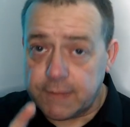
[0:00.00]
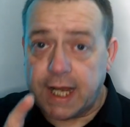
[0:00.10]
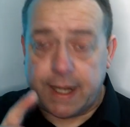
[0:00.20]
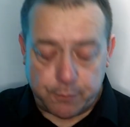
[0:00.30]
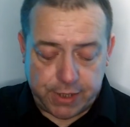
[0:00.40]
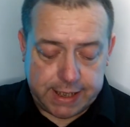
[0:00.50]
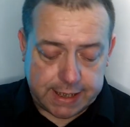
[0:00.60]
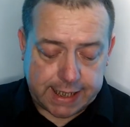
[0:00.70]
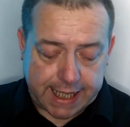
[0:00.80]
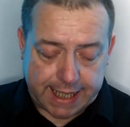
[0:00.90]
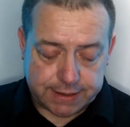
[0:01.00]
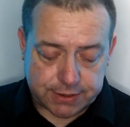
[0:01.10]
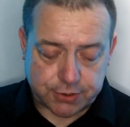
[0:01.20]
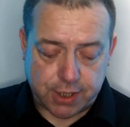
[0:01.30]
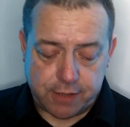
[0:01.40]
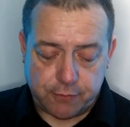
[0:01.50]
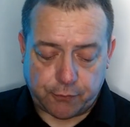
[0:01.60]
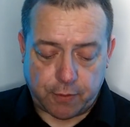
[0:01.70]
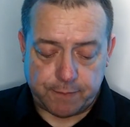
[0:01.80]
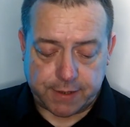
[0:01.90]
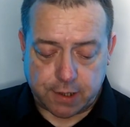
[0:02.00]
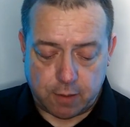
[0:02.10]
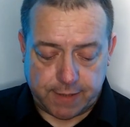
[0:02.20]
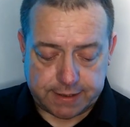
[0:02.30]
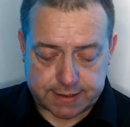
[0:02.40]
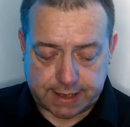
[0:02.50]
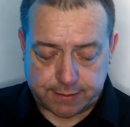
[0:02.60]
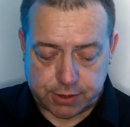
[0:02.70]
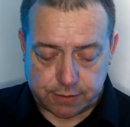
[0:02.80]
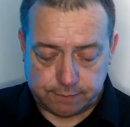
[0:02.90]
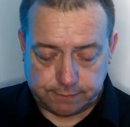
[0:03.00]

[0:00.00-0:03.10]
and I'm reading again straight from the comment section.